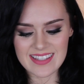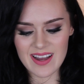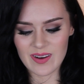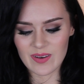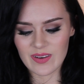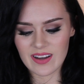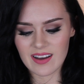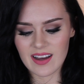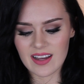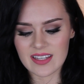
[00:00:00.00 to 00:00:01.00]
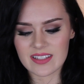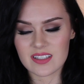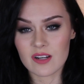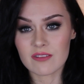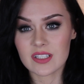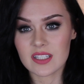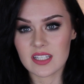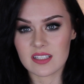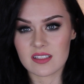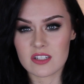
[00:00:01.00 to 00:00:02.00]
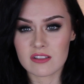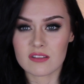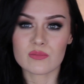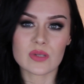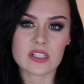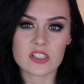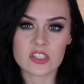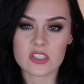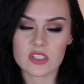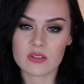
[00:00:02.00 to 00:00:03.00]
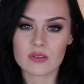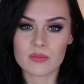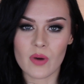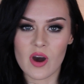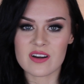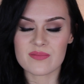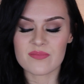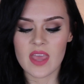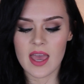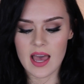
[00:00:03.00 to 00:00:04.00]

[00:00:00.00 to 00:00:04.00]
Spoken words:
so I don't really do much to the bottom.